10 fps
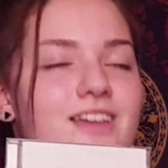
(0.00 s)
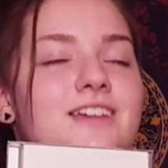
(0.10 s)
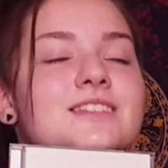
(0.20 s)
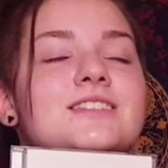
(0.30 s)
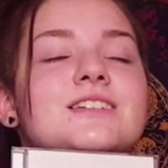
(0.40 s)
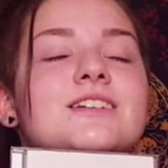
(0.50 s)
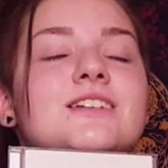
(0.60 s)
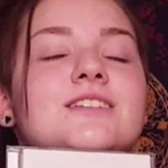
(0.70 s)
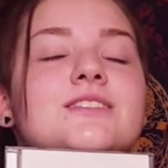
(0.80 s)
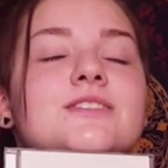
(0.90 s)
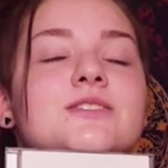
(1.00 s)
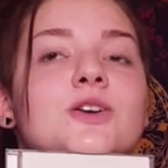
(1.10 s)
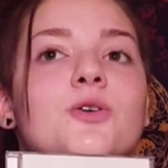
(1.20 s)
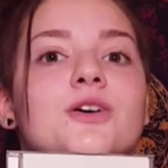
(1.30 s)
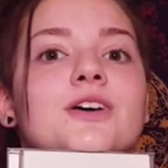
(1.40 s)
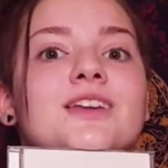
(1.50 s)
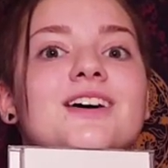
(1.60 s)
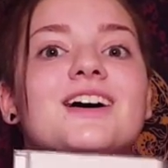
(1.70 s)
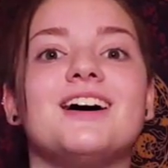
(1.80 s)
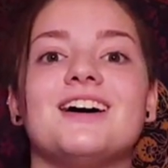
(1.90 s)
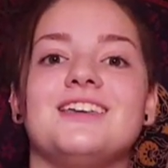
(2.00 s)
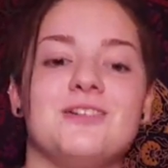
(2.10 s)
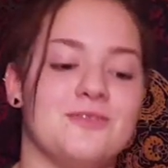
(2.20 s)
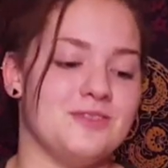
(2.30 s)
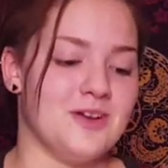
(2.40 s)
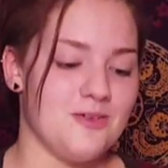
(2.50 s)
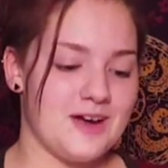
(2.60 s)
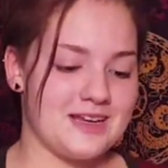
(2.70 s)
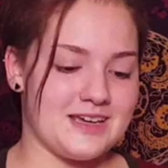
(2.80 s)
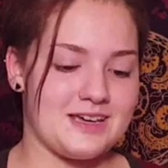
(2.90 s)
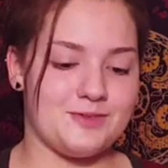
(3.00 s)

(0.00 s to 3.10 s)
it's so good. You have no idea.